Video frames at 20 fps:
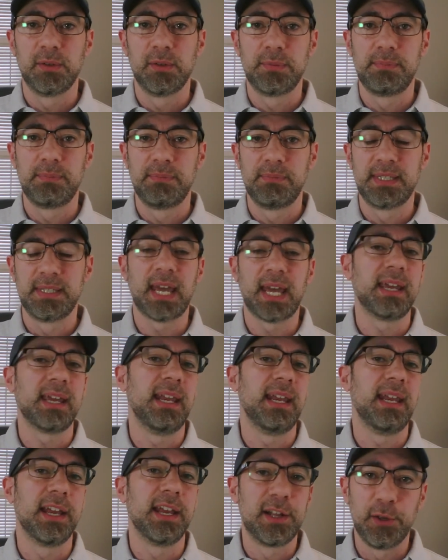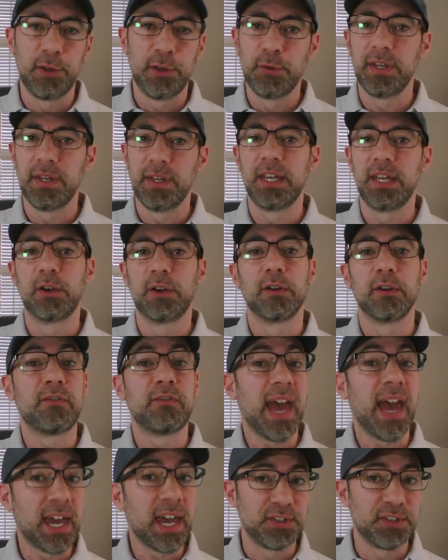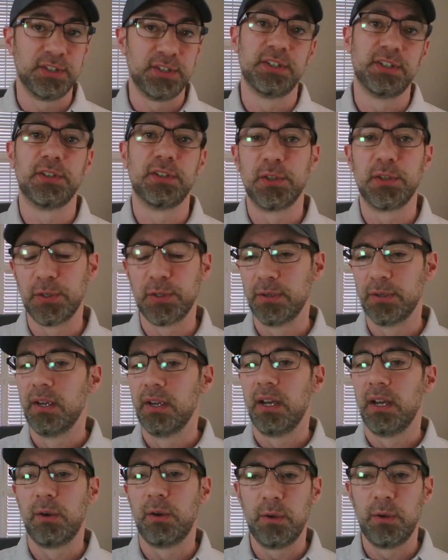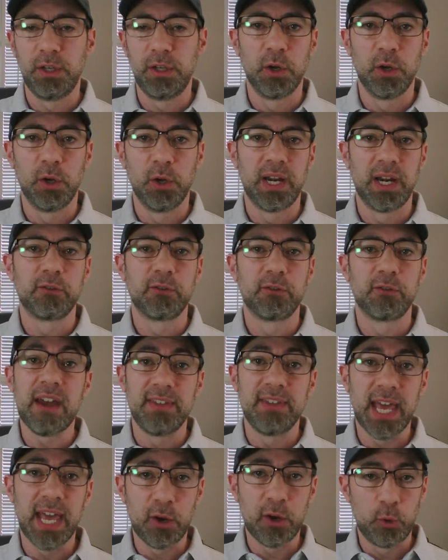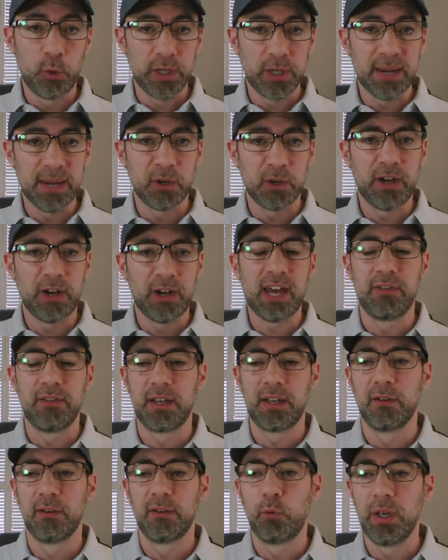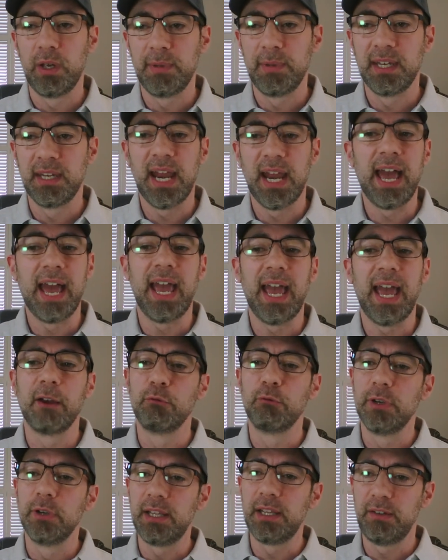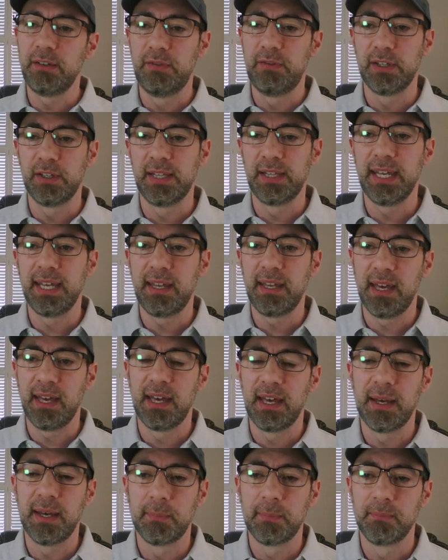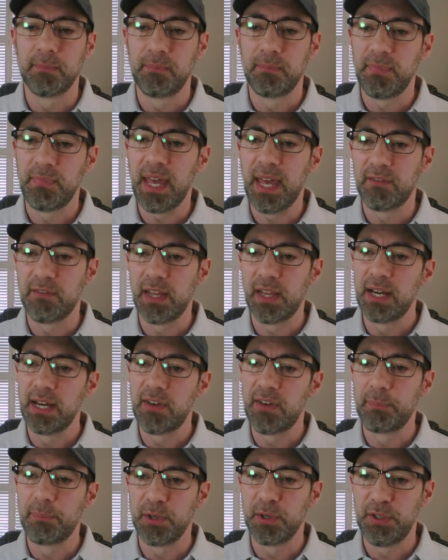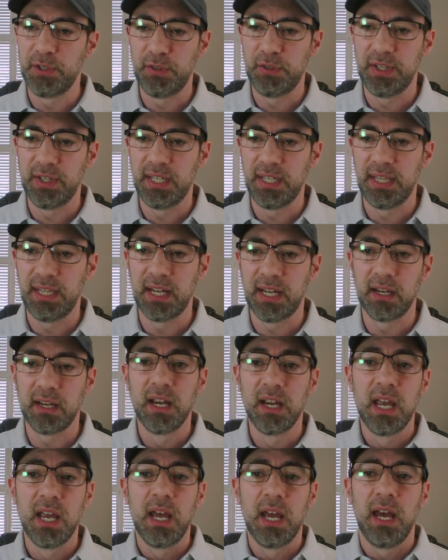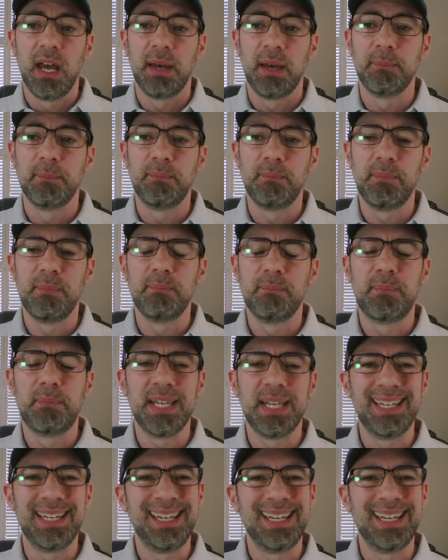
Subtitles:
secondhand clothing or fashion or, whatever, having that core demographic of women, I really feel like they have a lot of opportunity there. But